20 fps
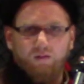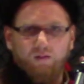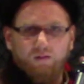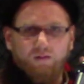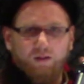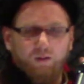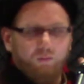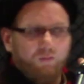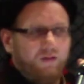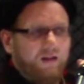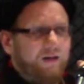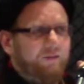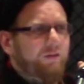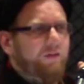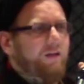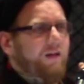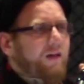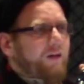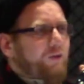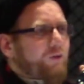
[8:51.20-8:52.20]
They will never
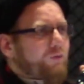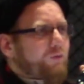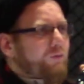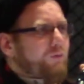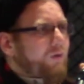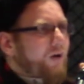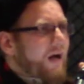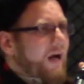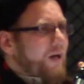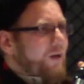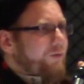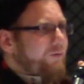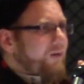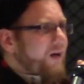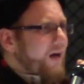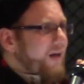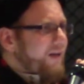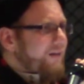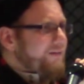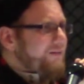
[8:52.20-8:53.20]
take you out of
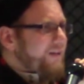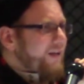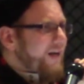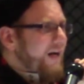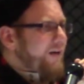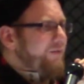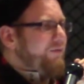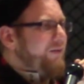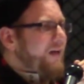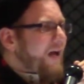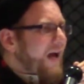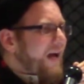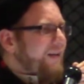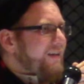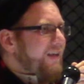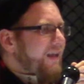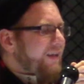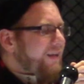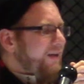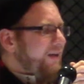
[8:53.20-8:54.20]
guidance. That every act
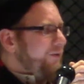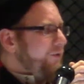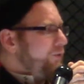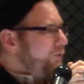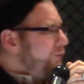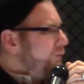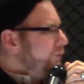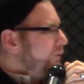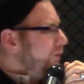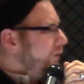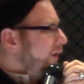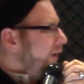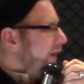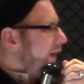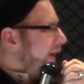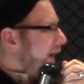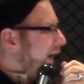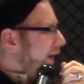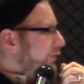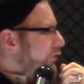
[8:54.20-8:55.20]
that they do,
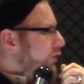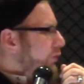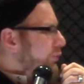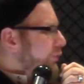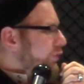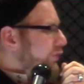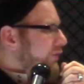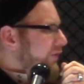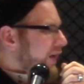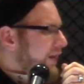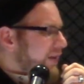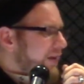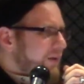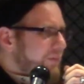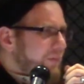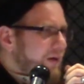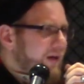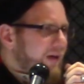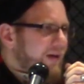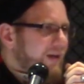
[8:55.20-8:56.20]
every move that they
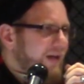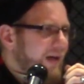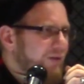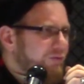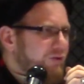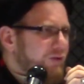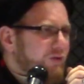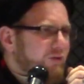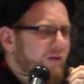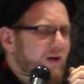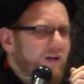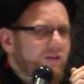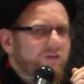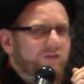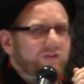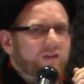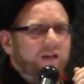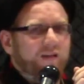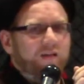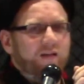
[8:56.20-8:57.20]
make, every
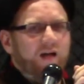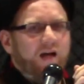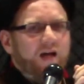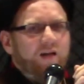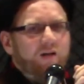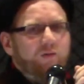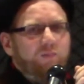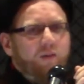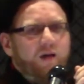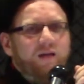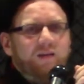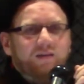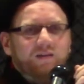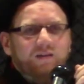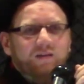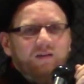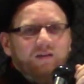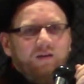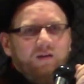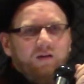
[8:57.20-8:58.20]
direction that the Ahlul
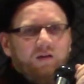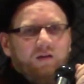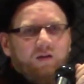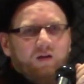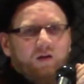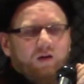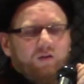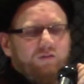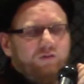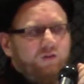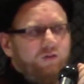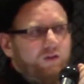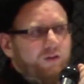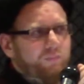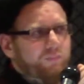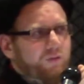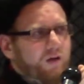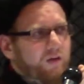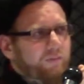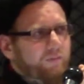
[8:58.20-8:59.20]
Bayt of the Holy
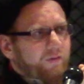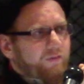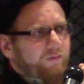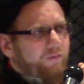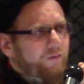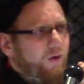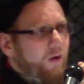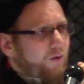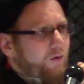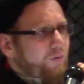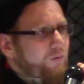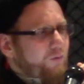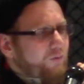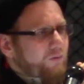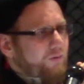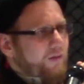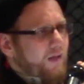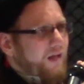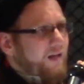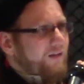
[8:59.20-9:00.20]
Prophet follow,
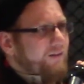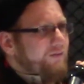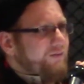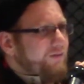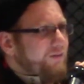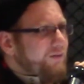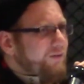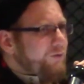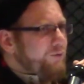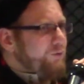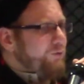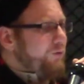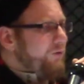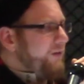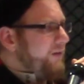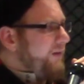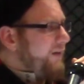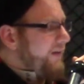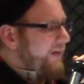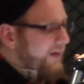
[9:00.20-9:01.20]
that is
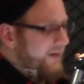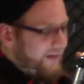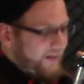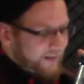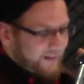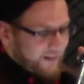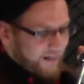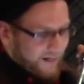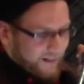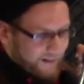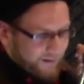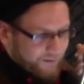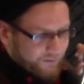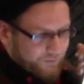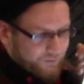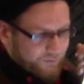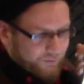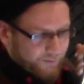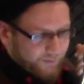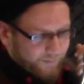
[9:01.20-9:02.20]
truly
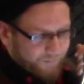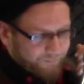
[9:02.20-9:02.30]
guidance.